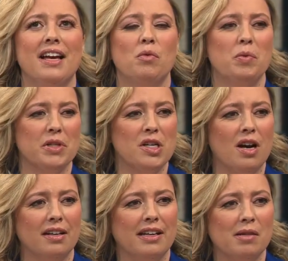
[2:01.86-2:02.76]
that we were
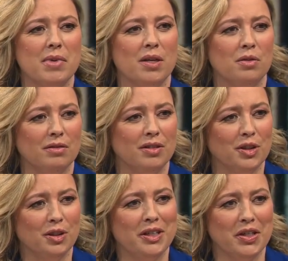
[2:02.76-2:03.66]
talking about
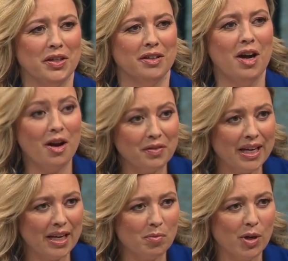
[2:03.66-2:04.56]
earlier off
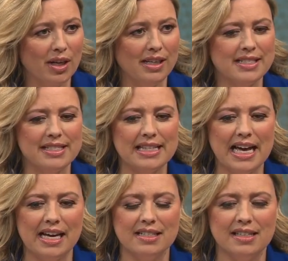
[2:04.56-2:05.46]
camera is
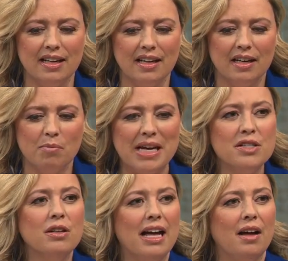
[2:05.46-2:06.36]
that
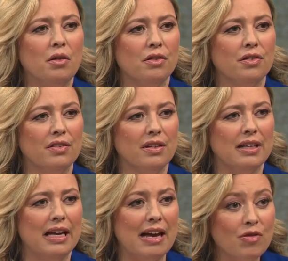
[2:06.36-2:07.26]
mental health,
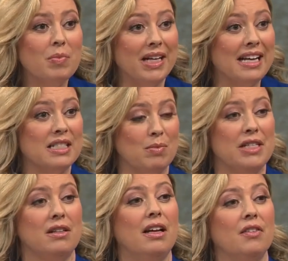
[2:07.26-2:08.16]
everybody has
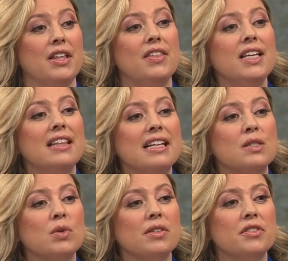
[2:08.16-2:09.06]
mental health. I think
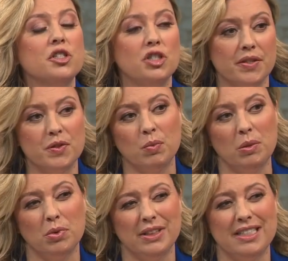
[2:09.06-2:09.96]
that's one of the shifts
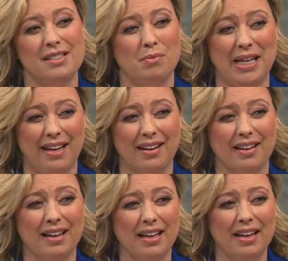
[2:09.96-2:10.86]
people need to make.